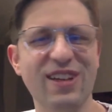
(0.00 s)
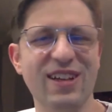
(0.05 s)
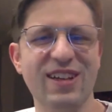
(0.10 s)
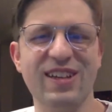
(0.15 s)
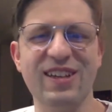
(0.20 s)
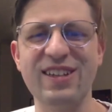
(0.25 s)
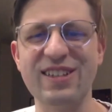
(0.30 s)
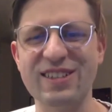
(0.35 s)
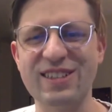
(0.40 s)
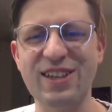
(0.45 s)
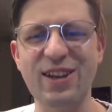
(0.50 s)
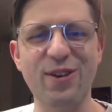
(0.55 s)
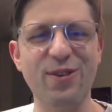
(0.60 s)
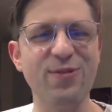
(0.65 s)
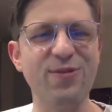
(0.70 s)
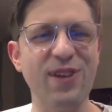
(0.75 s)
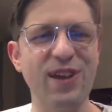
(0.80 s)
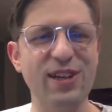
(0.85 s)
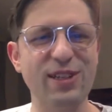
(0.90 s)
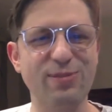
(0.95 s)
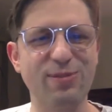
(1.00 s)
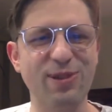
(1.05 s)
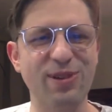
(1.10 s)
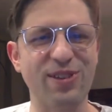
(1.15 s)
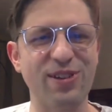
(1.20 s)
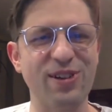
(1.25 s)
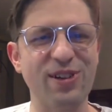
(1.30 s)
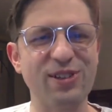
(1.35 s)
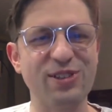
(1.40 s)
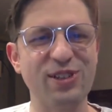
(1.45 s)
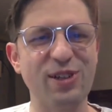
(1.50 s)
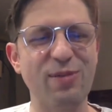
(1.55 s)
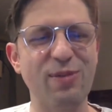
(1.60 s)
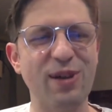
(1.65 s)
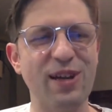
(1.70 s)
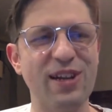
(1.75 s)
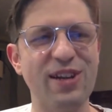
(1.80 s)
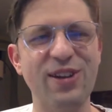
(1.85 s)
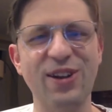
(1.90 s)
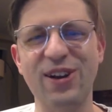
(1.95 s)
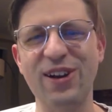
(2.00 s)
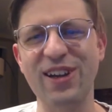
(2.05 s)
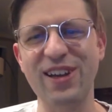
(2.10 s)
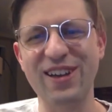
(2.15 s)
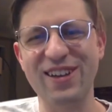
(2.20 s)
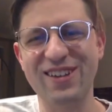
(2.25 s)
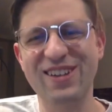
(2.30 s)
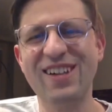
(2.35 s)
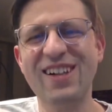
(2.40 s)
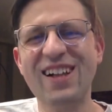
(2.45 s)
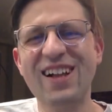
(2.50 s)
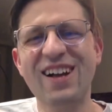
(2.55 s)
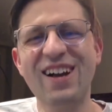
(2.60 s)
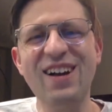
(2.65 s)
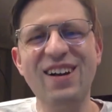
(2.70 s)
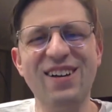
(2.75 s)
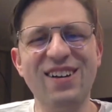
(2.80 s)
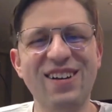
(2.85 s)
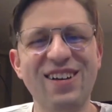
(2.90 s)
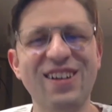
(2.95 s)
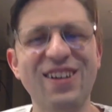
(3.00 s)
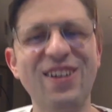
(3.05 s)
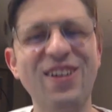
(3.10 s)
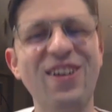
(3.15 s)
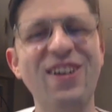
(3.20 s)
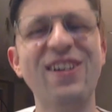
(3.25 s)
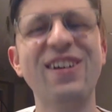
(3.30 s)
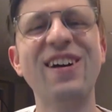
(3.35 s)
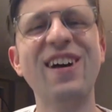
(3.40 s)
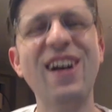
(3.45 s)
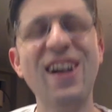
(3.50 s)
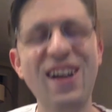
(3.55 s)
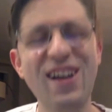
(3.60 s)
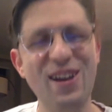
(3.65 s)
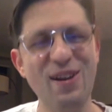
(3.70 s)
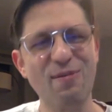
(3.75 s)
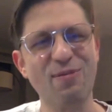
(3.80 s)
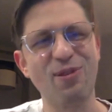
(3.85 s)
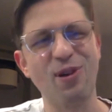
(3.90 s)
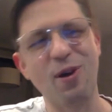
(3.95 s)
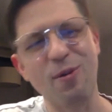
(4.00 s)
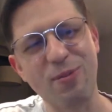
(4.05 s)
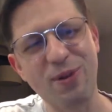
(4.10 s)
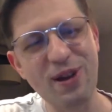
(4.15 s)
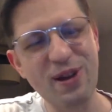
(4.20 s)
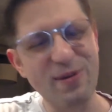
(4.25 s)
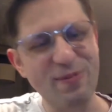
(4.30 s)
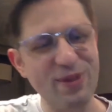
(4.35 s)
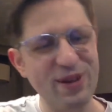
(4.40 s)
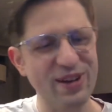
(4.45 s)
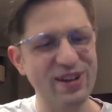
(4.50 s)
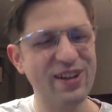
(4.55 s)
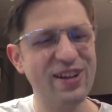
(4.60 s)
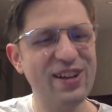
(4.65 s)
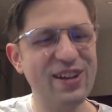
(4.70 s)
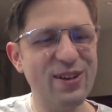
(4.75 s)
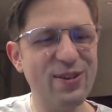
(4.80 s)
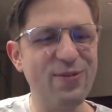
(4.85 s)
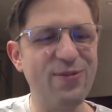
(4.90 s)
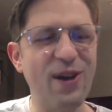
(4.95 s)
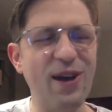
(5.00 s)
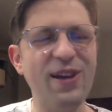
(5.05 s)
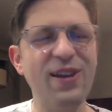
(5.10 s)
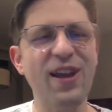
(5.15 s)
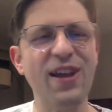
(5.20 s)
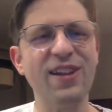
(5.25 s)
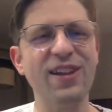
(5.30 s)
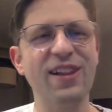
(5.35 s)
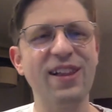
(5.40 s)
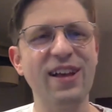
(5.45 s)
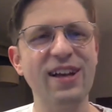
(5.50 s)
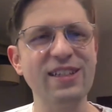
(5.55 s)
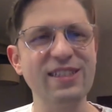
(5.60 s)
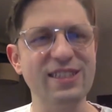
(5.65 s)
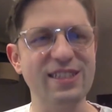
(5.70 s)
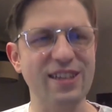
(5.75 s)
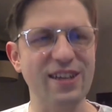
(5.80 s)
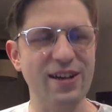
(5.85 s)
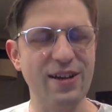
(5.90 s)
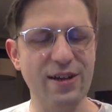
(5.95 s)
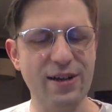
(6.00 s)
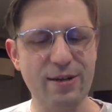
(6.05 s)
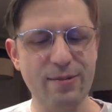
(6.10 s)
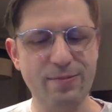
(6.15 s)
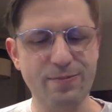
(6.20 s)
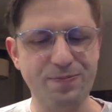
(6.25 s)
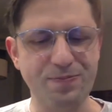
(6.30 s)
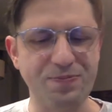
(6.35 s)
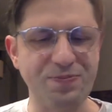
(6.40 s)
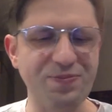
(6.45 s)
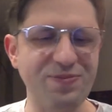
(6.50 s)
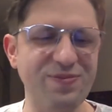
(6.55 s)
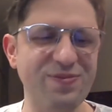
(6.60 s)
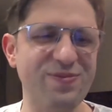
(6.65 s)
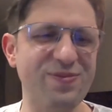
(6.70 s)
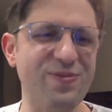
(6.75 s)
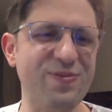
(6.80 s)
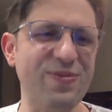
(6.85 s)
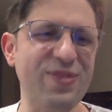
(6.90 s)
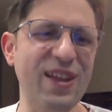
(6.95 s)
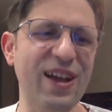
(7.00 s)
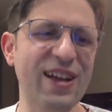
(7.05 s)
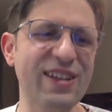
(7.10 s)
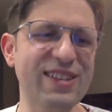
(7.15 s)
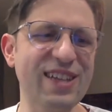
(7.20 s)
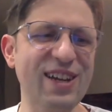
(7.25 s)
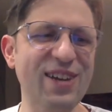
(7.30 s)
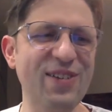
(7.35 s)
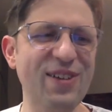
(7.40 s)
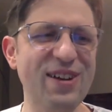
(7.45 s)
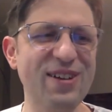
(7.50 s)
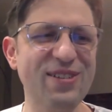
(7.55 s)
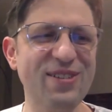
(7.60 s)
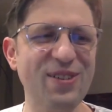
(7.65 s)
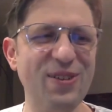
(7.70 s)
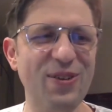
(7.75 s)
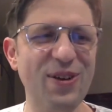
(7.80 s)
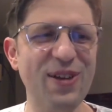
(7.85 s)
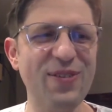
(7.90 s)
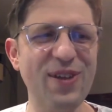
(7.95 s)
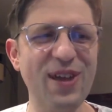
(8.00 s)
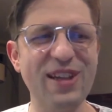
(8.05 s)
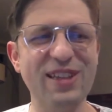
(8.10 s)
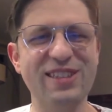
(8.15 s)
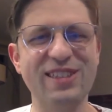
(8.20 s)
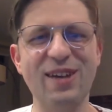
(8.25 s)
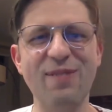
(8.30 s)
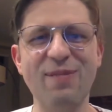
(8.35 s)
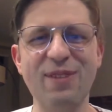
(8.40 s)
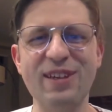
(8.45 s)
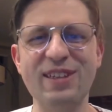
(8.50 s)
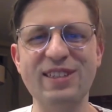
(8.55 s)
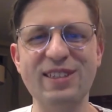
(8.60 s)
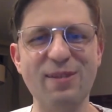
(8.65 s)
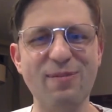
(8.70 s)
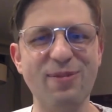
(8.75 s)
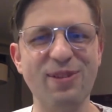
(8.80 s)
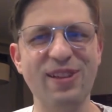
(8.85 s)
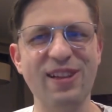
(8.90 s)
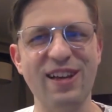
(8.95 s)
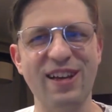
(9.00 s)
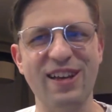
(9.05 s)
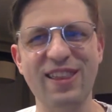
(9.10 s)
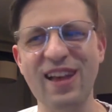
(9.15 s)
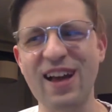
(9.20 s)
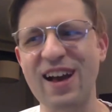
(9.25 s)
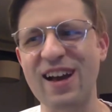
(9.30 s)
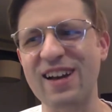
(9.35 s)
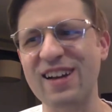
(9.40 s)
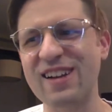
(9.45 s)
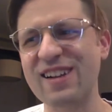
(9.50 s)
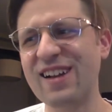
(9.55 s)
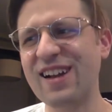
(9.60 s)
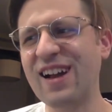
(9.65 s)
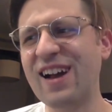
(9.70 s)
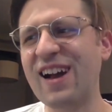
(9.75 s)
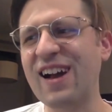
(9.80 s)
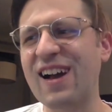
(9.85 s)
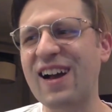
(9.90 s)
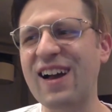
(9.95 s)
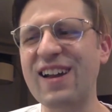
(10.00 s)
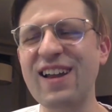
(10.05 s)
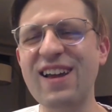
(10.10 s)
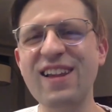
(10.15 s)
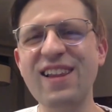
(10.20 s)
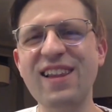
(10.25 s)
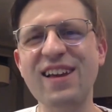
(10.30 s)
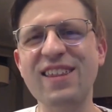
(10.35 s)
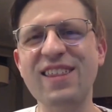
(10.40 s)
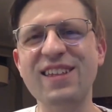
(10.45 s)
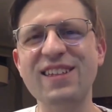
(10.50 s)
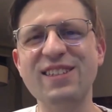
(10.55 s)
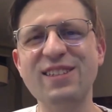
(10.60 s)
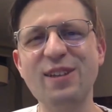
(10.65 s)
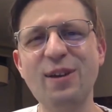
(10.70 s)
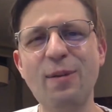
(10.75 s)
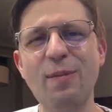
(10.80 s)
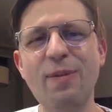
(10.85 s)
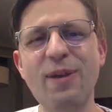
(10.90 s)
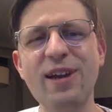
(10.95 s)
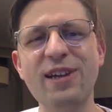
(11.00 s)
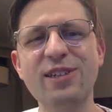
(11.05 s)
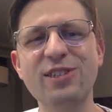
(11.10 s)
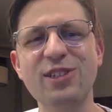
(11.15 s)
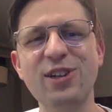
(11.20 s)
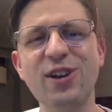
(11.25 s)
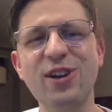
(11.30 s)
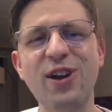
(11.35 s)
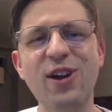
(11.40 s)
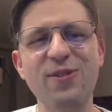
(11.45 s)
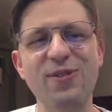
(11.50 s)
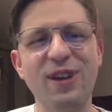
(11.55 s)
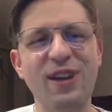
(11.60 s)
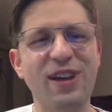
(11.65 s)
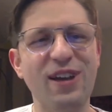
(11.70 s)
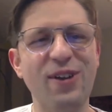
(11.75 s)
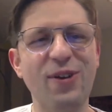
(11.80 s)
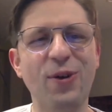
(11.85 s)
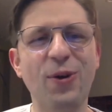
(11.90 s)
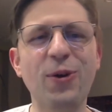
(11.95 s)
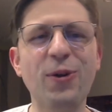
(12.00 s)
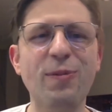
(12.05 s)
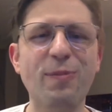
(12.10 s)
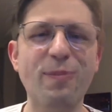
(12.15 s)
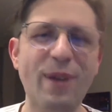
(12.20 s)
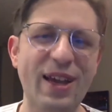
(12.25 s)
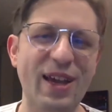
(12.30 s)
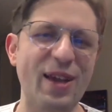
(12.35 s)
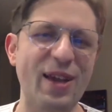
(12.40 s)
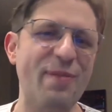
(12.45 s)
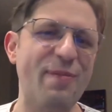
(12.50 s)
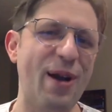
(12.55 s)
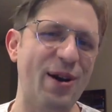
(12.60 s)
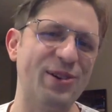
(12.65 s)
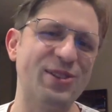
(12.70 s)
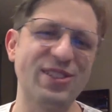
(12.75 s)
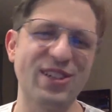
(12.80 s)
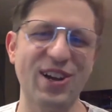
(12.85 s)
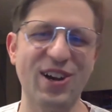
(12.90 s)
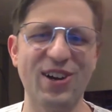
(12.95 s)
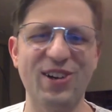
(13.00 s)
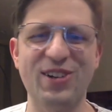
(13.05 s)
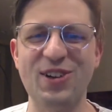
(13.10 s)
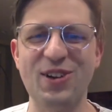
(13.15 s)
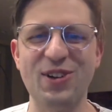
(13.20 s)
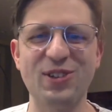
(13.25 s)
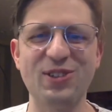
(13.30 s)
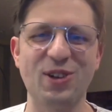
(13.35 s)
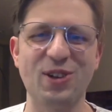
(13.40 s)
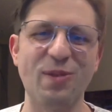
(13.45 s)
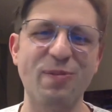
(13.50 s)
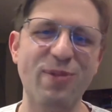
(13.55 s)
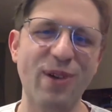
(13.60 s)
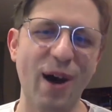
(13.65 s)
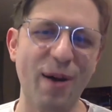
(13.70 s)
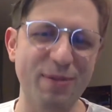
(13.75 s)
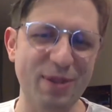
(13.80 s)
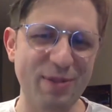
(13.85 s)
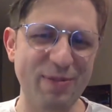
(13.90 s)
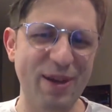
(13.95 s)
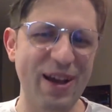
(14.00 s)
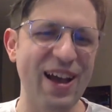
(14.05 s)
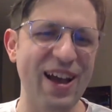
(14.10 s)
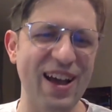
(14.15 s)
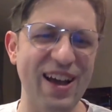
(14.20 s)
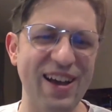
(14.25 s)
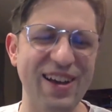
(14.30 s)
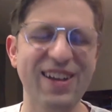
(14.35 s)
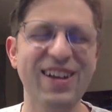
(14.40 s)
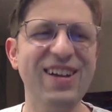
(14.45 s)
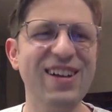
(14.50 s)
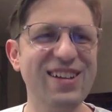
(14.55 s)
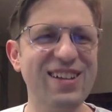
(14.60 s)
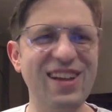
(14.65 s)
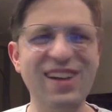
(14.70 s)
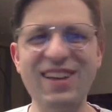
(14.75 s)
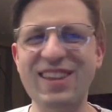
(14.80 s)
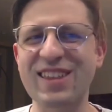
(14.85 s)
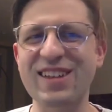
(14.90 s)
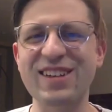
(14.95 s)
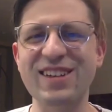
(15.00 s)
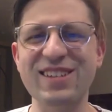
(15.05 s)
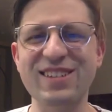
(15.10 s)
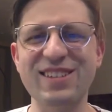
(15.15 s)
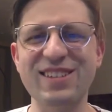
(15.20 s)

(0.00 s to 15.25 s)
you see on Facebook. They're usually pretty dirty and inappropriate, but fun nonetheless. And it's like, well, what if I did something simple like that? And then like this picture of like an old Mickey Mouse cartoon sort of popped in my head, like the